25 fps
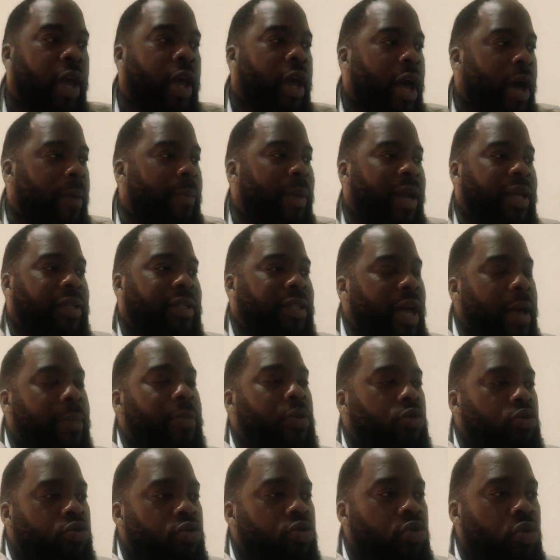And by the time
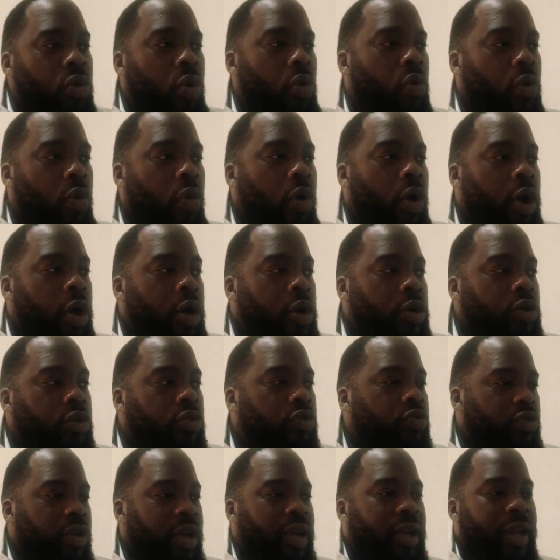you know,
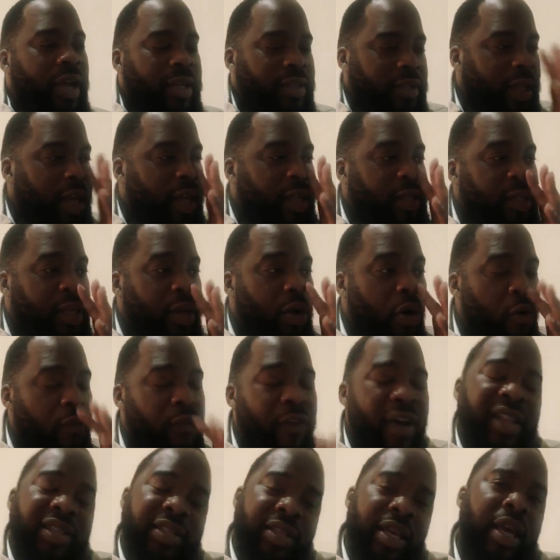you'd realize that
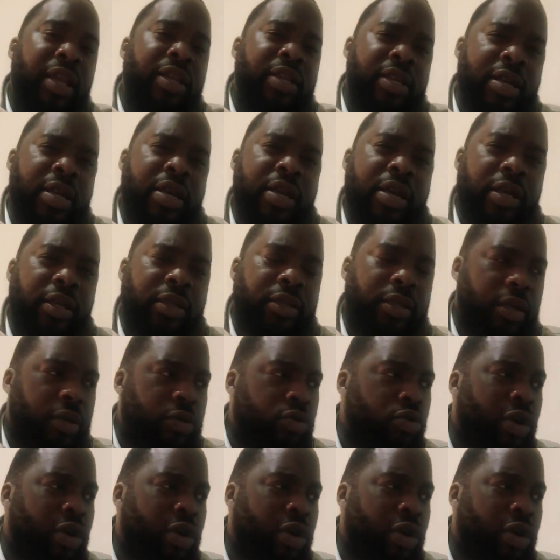over 10 years,